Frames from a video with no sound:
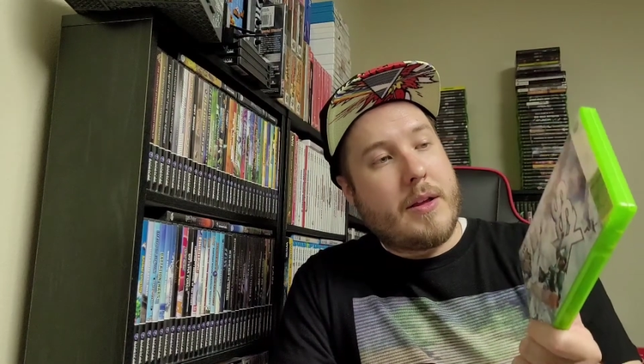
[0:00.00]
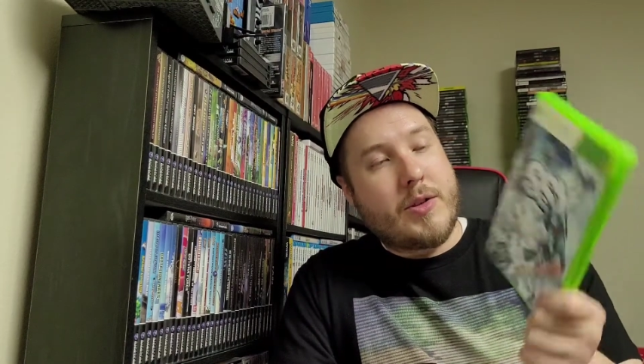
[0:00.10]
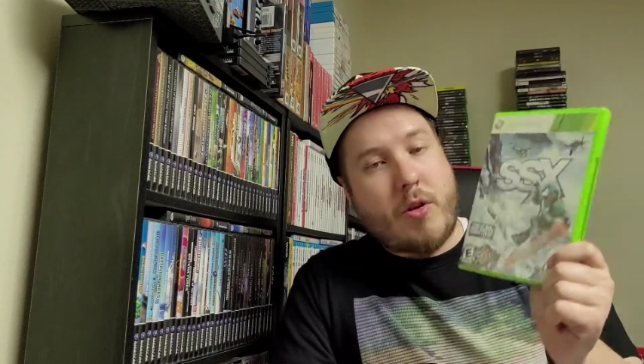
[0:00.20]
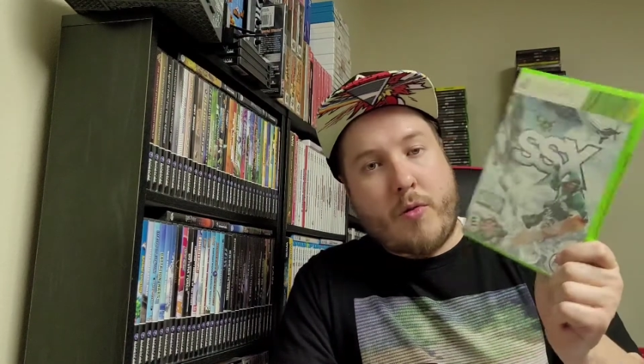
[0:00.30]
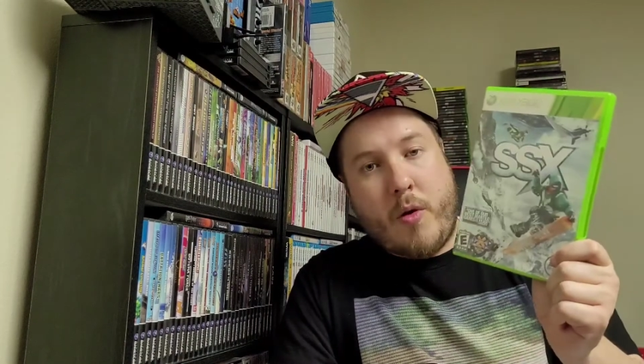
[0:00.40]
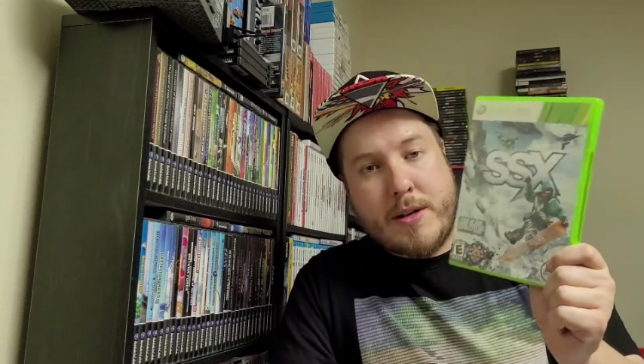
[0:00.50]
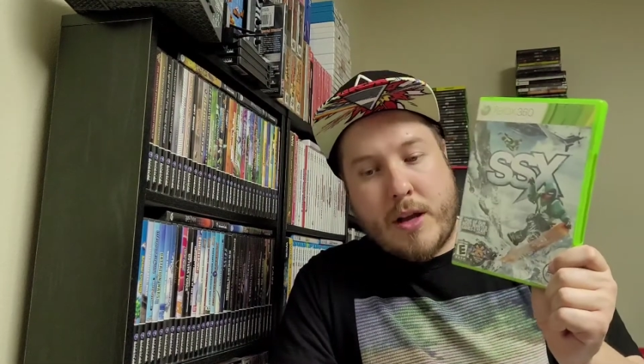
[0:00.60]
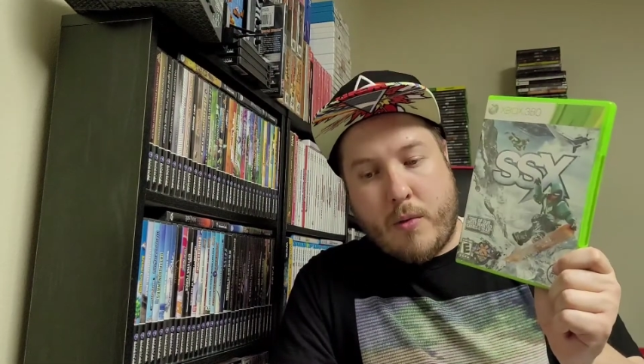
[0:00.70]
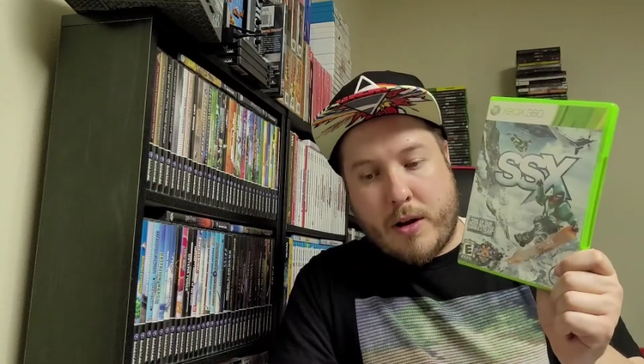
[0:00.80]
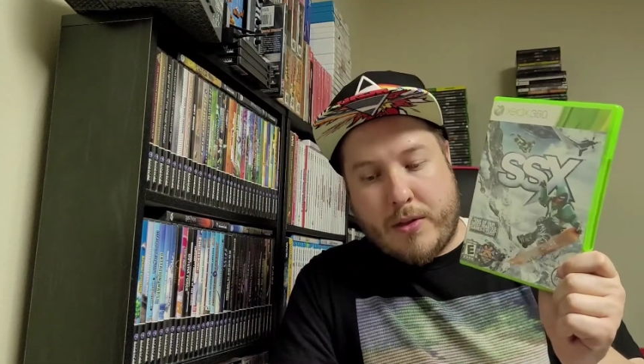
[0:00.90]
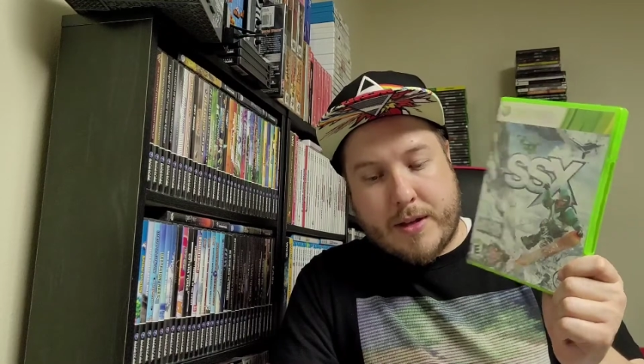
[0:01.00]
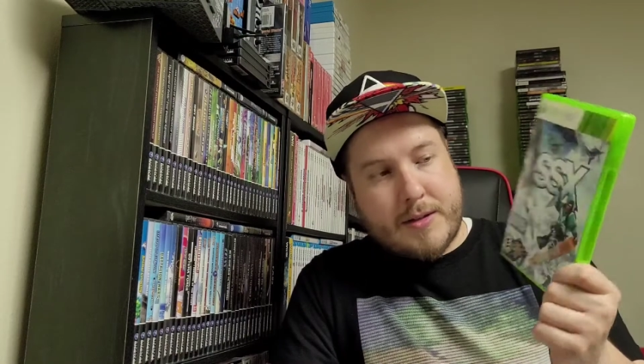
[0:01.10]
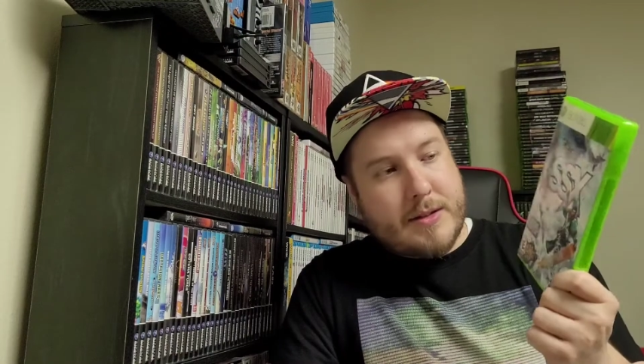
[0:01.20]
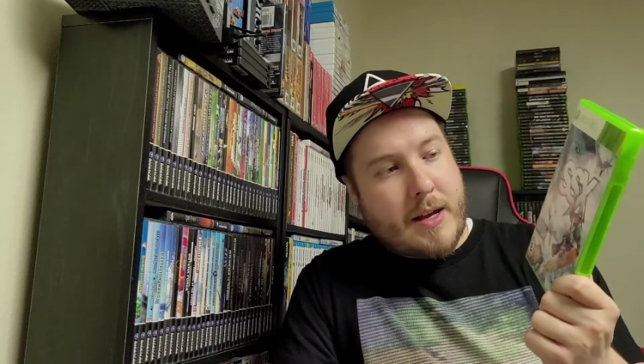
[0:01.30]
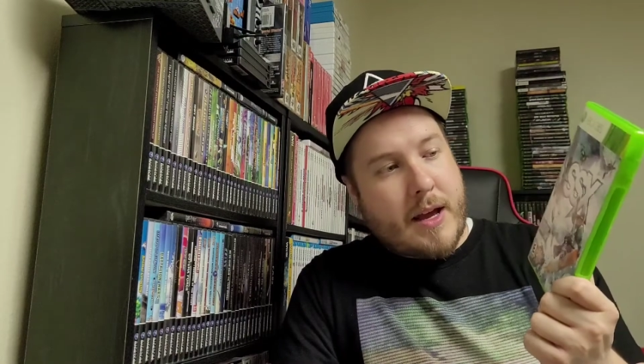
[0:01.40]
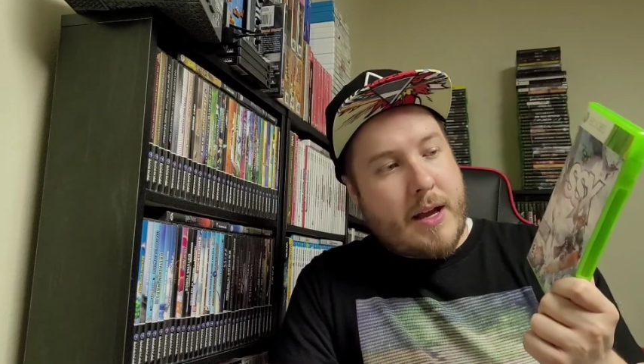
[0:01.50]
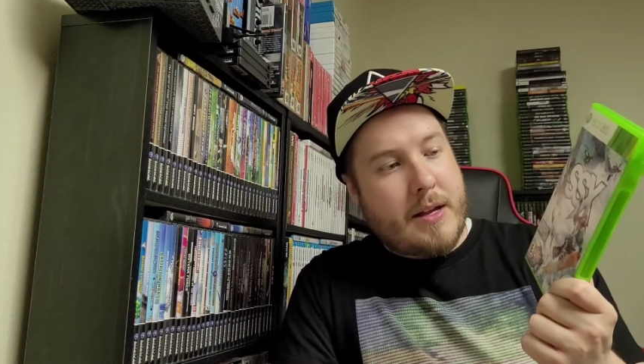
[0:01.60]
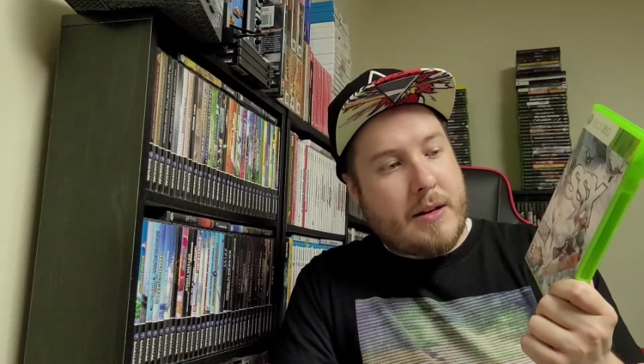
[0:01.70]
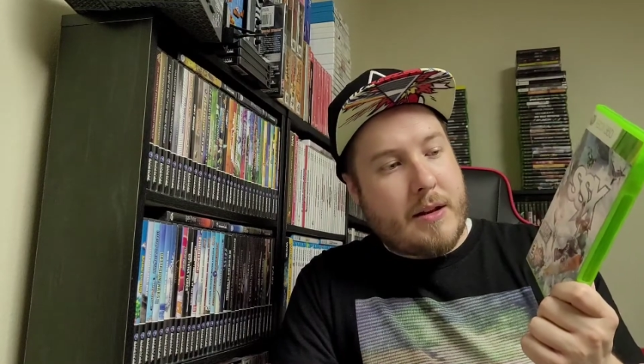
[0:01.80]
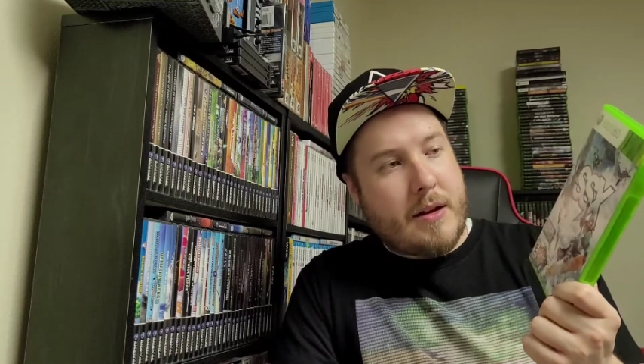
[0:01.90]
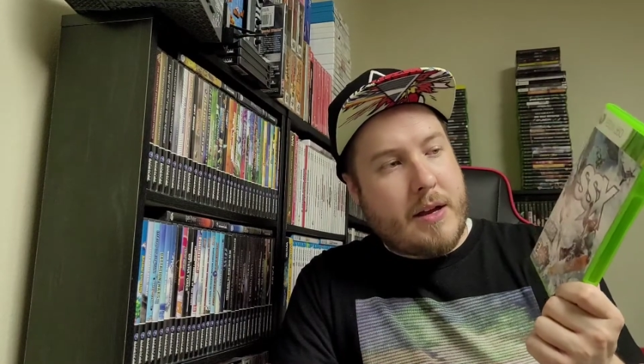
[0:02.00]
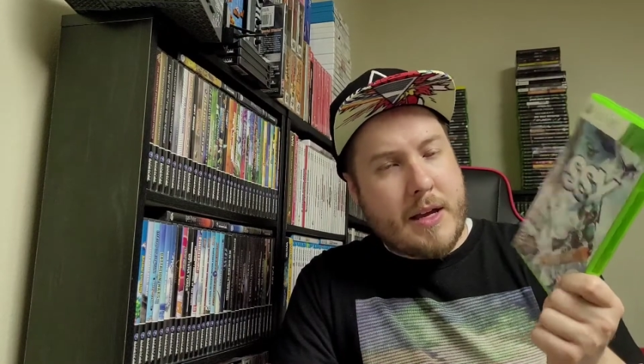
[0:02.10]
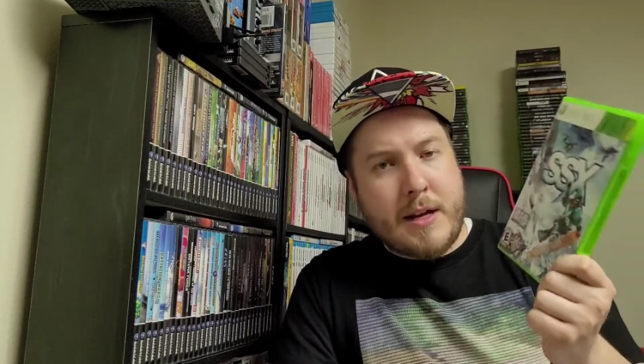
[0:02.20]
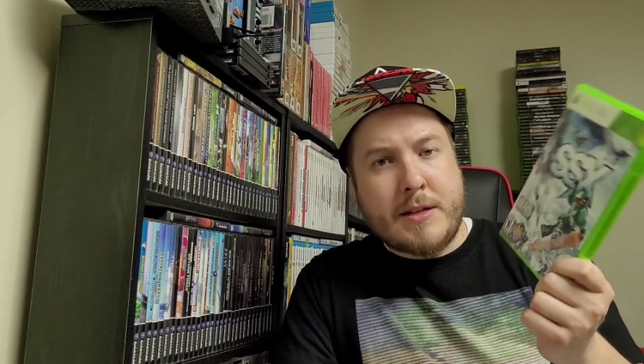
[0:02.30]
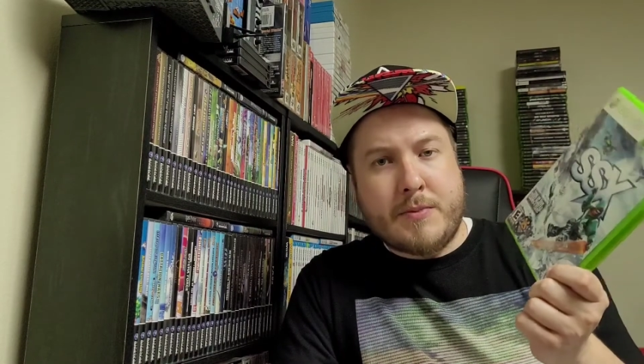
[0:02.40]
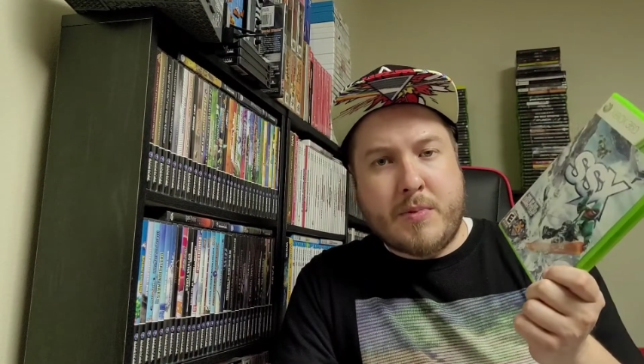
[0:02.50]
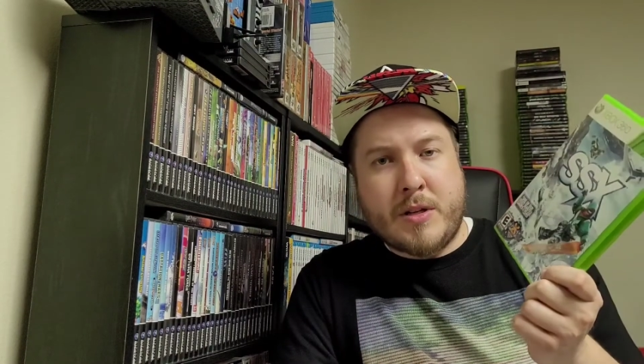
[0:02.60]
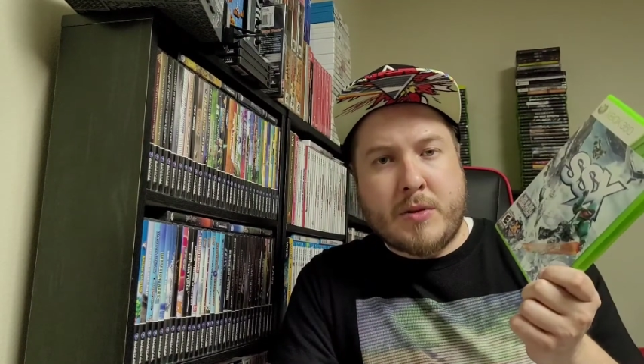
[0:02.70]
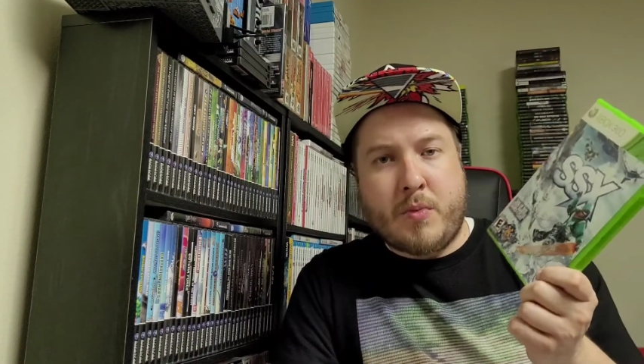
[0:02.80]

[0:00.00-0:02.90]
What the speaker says: So of course I wanted this, and it's